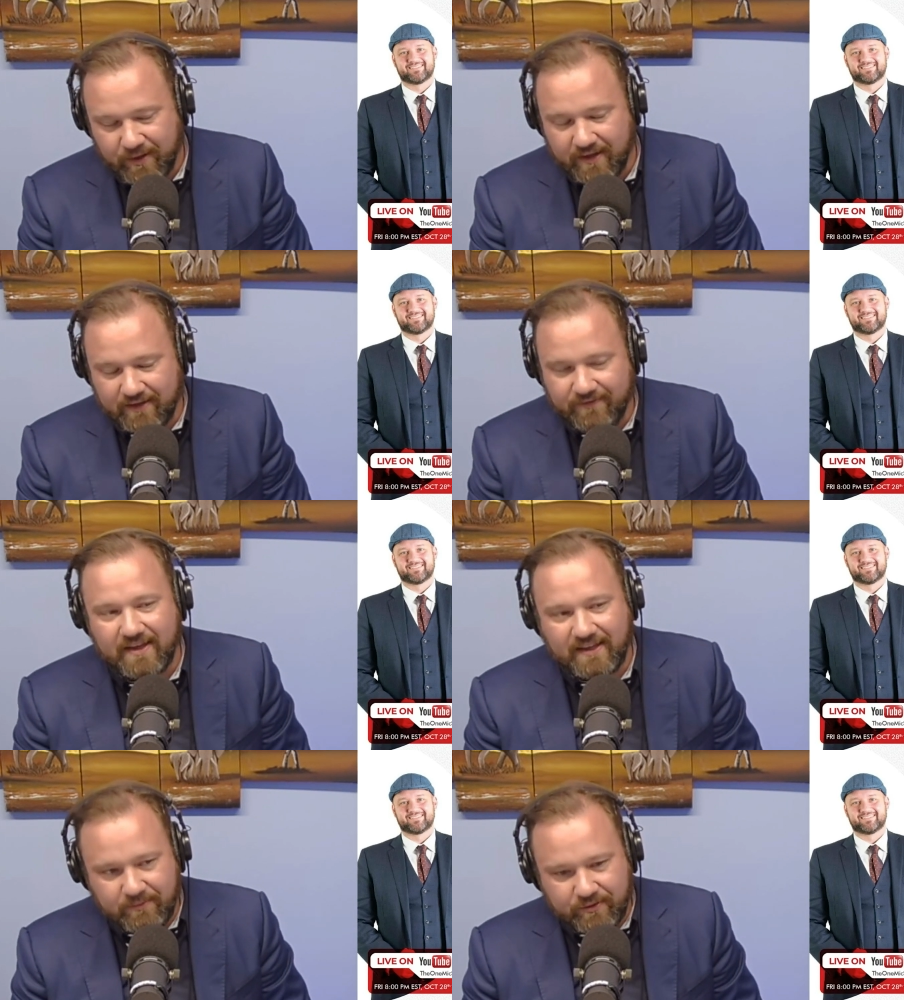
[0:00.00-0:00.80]
Speaker 1: But if
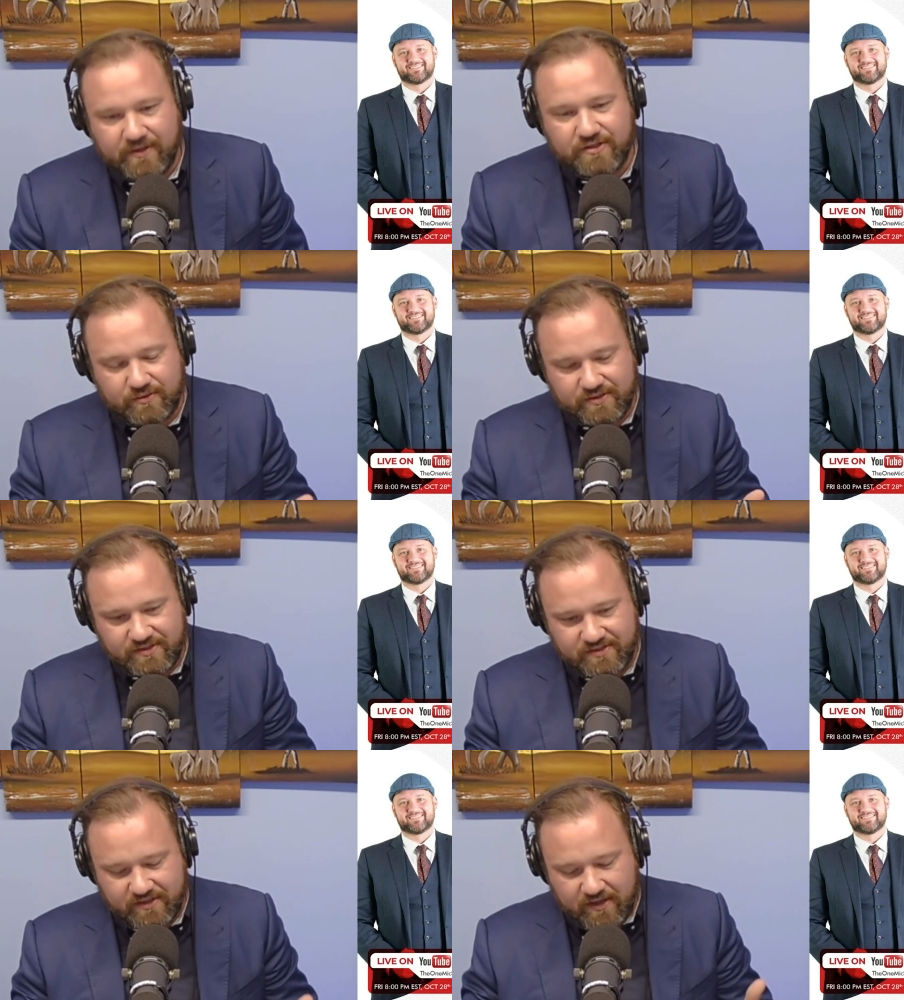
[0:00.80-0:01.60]
they keep the
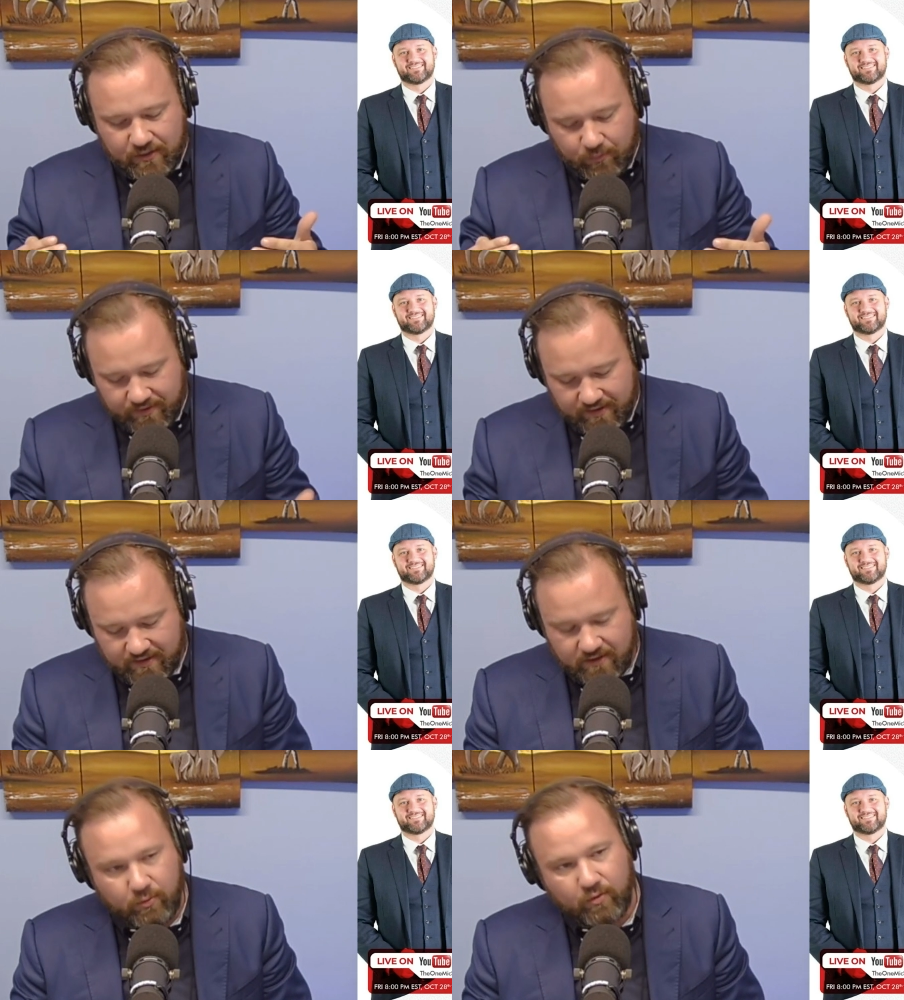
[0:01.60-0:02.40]
resources
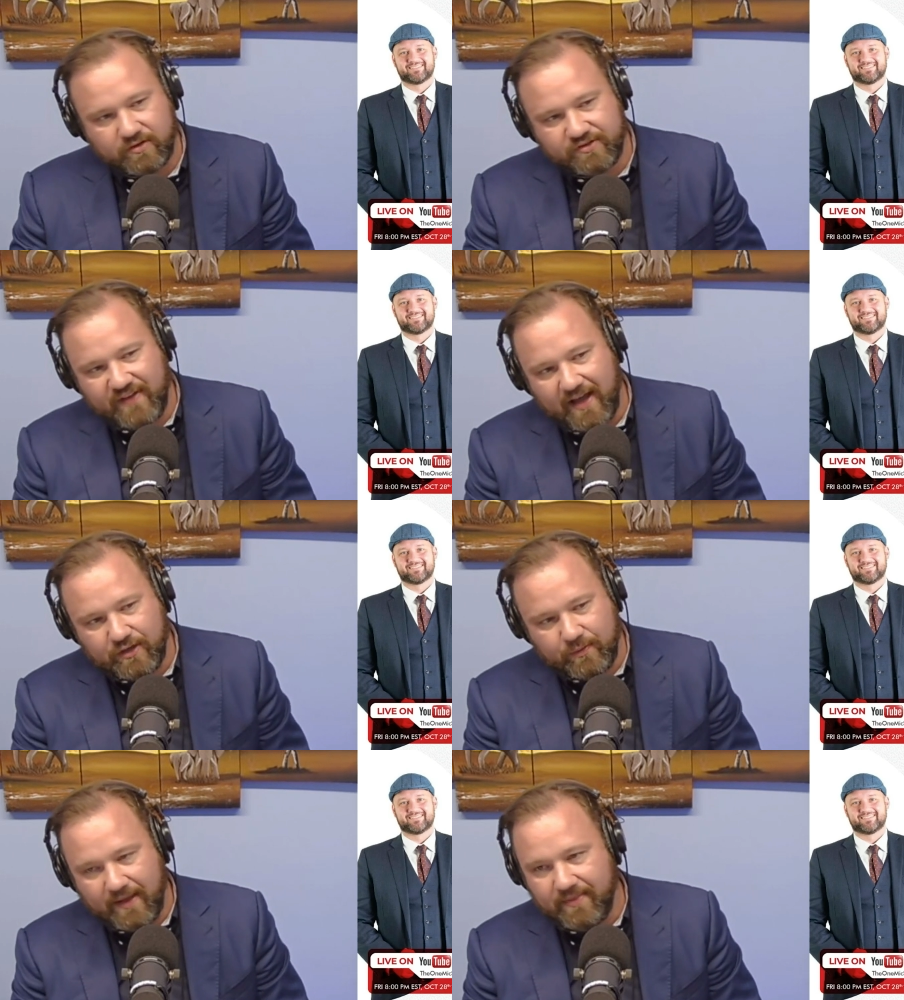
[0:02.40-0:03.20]
within their borders,
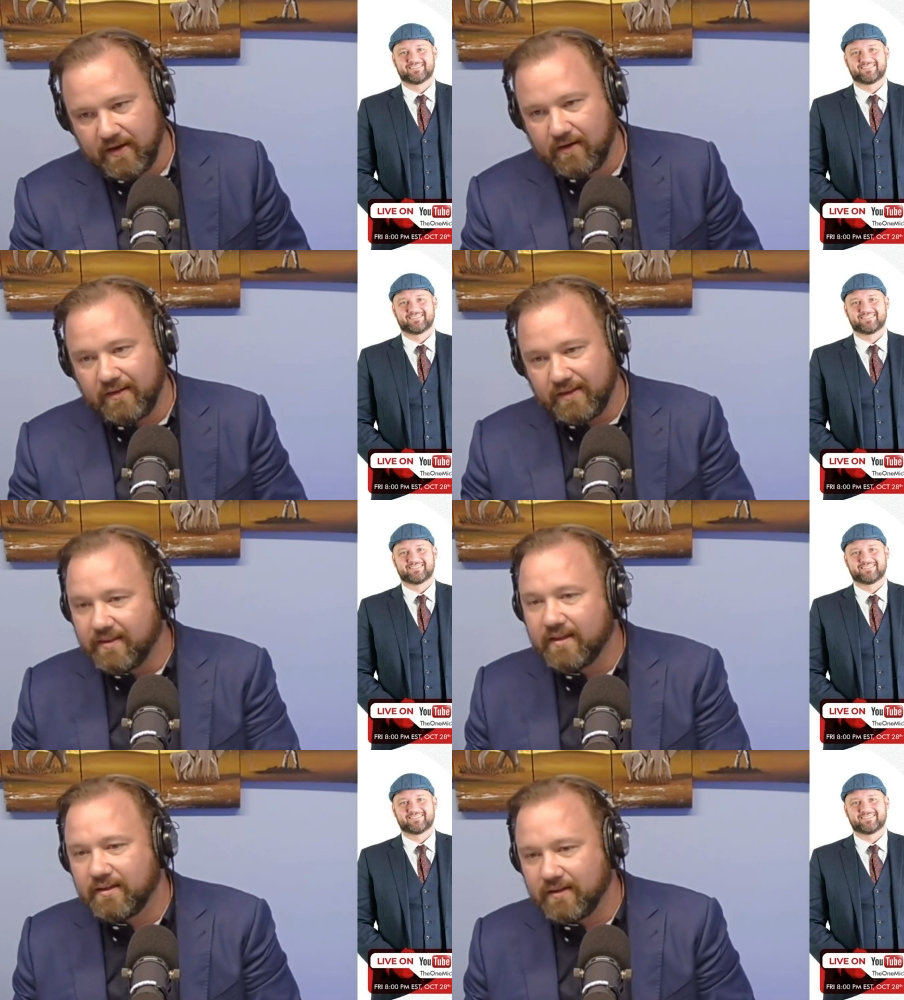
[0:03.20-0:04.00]
value add there, and
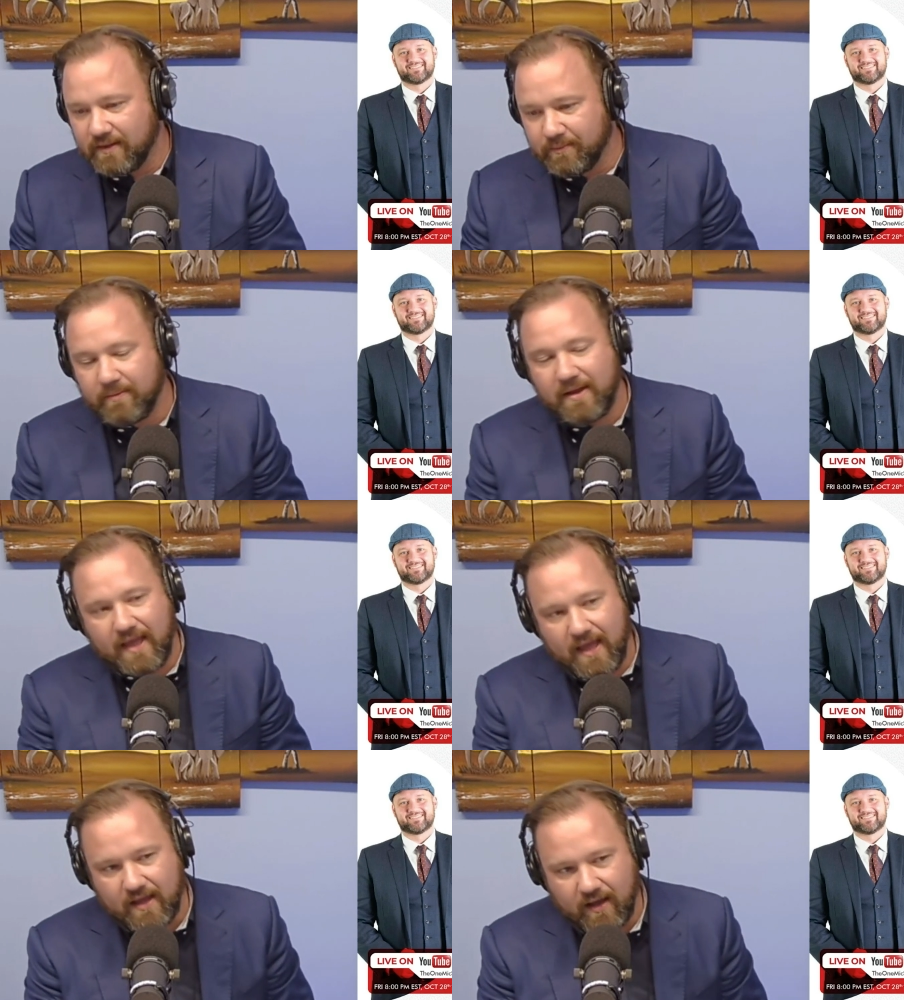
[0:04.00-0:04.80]
then they
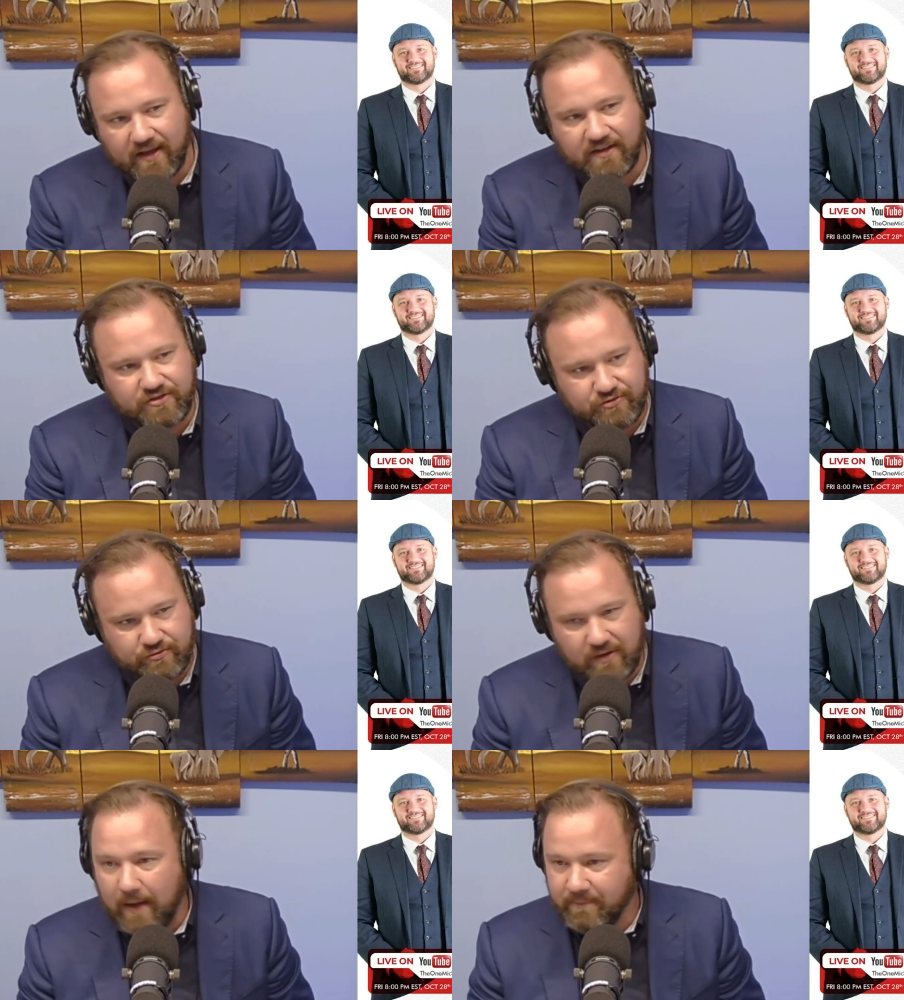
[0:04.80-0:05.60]
implement AI
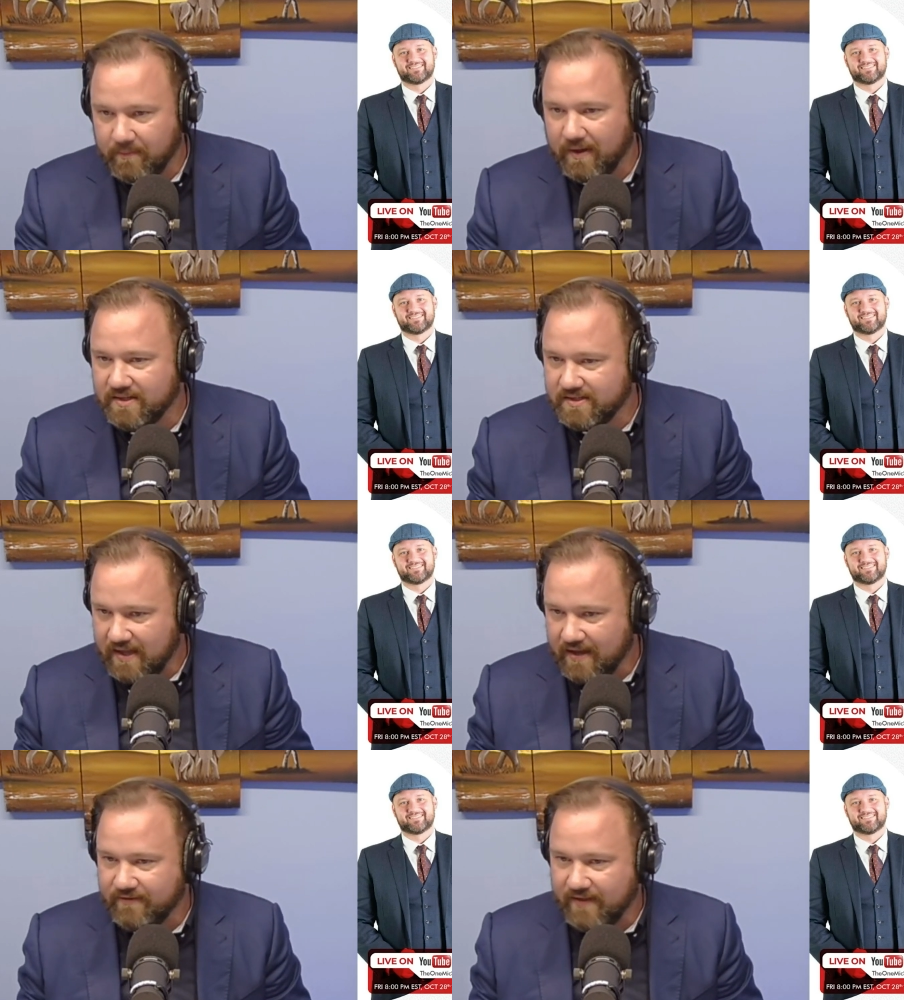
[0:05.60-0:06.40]
to optimize that